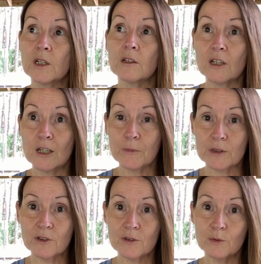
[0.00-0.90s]
in
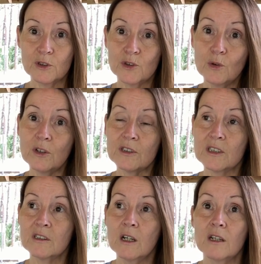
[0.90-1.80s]
alignments with source.
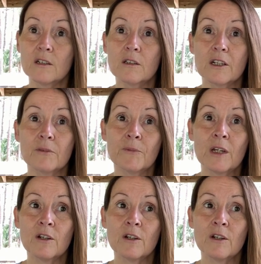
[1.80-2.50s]
It's kind of like